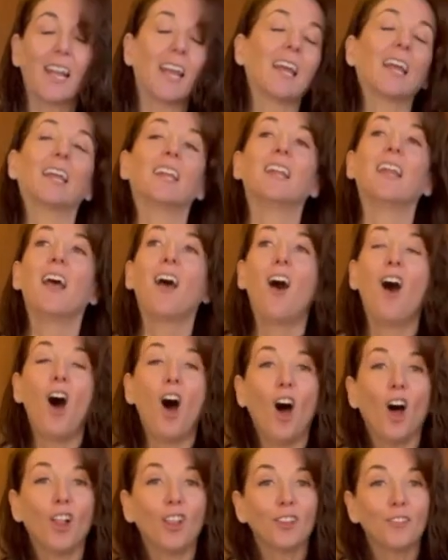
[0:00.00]
And
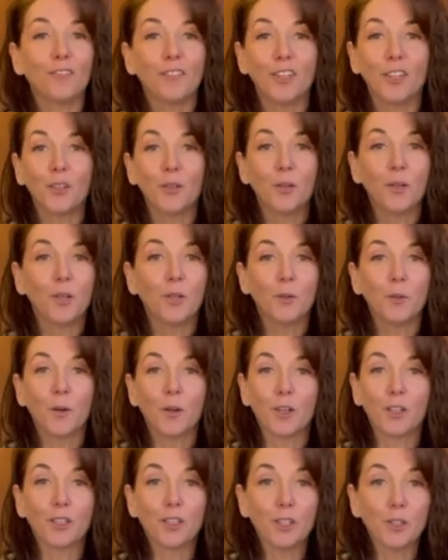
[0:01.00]
all of you who
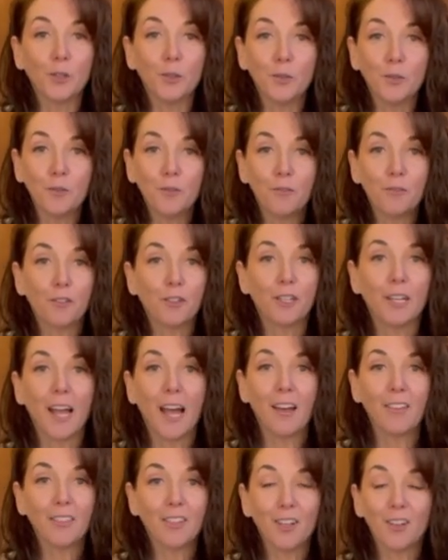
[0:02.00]
are gluten-free
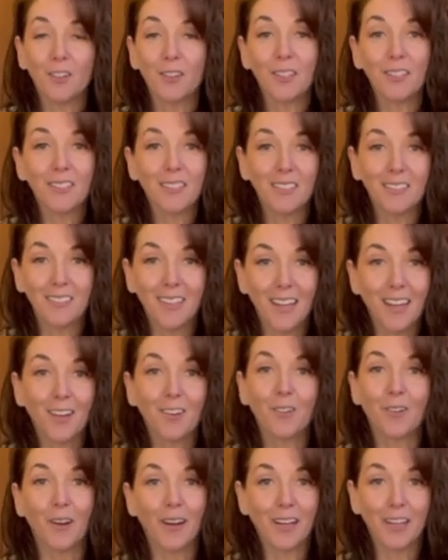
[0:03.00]
out there, this is a
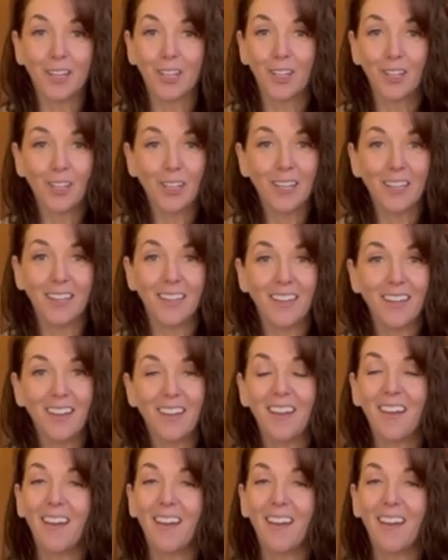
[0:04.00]
great cookie.